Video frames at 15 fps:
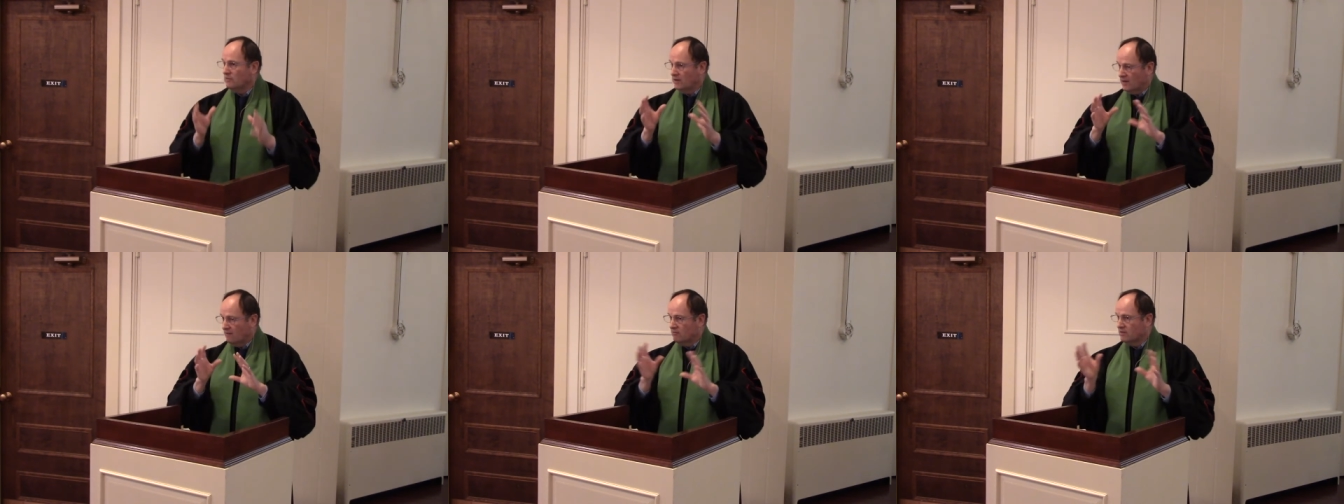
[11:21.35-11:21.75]

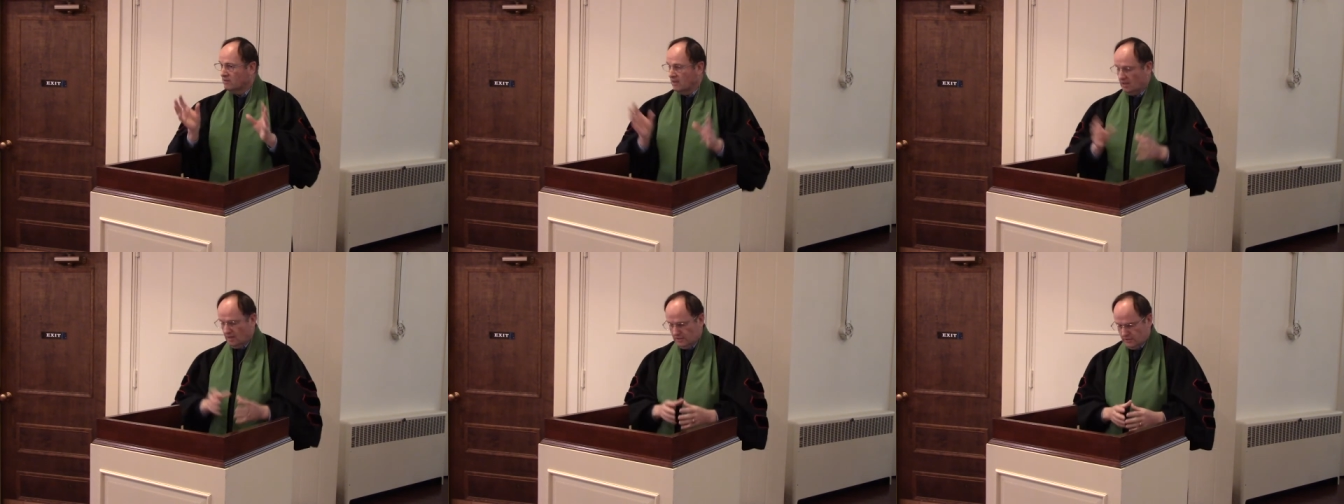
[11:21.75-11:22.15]
that
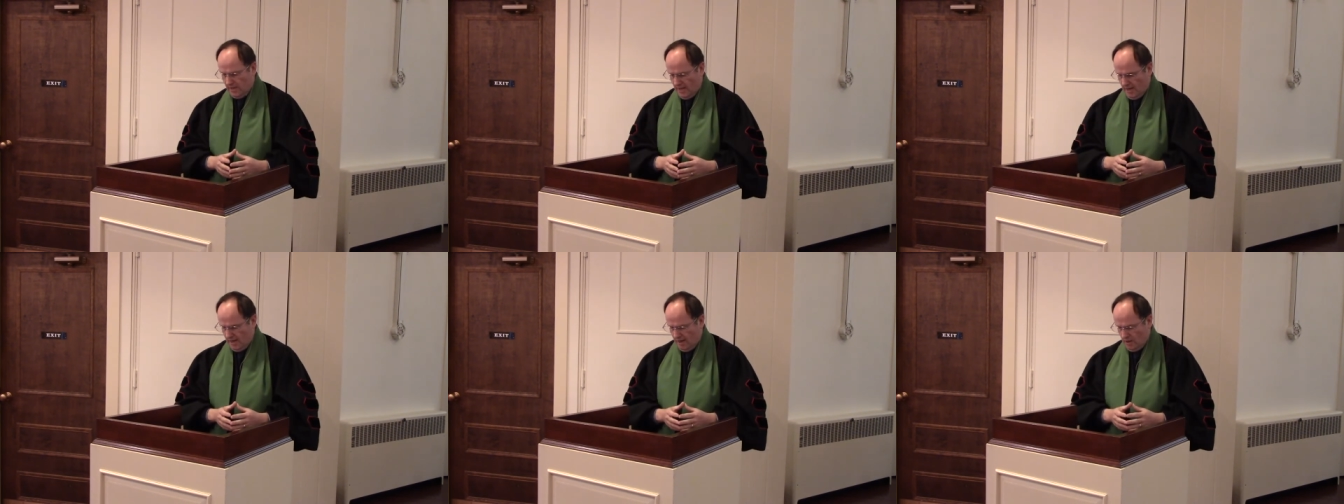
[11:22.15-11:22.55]
everything is
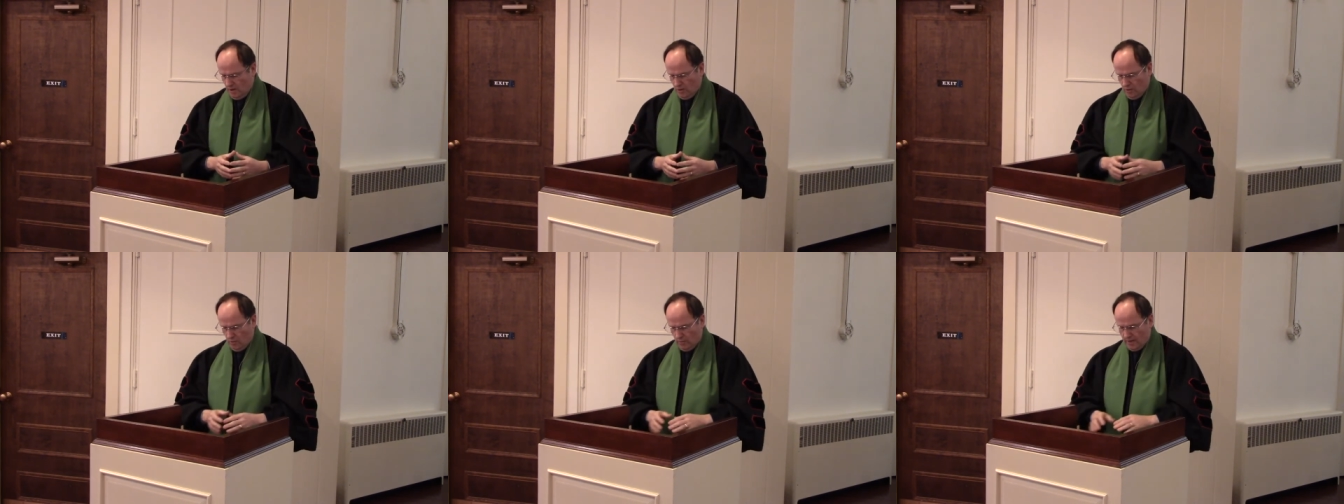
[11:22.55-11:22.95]

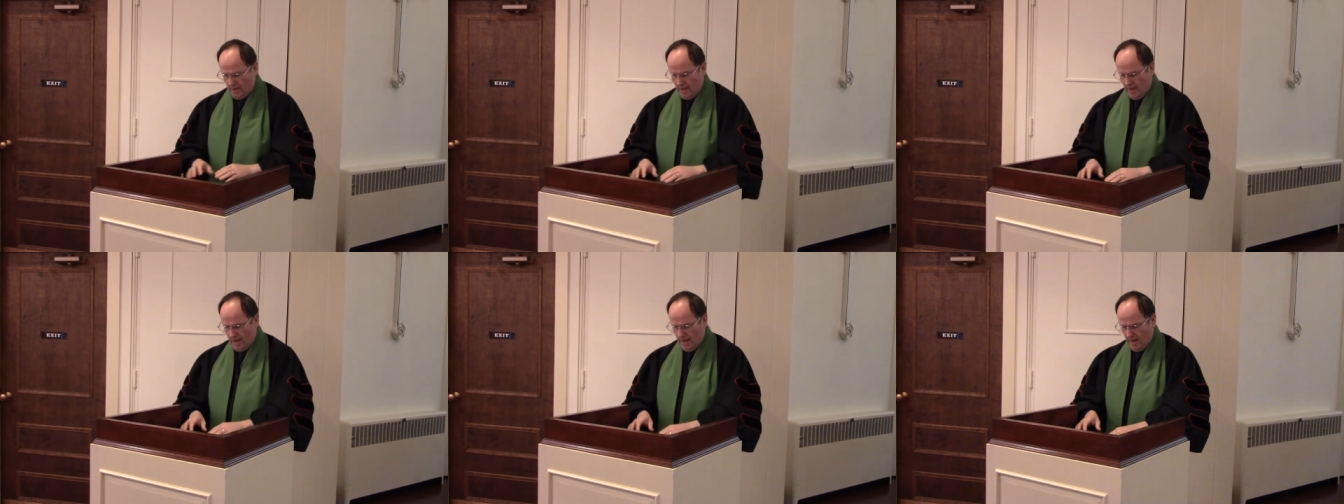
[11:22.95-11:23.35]

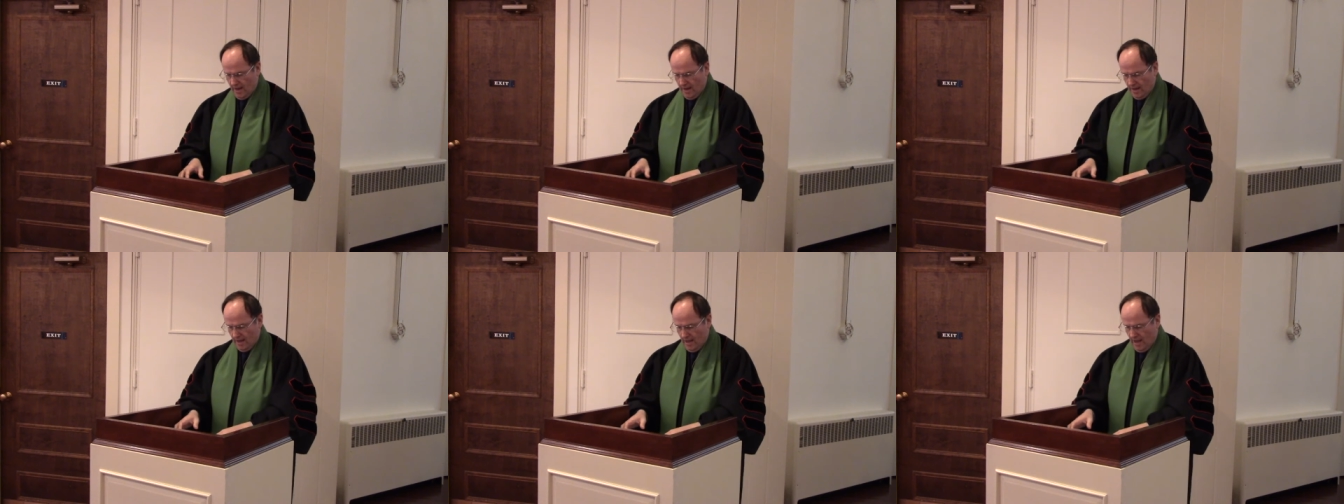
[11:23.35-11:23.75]
a-okay.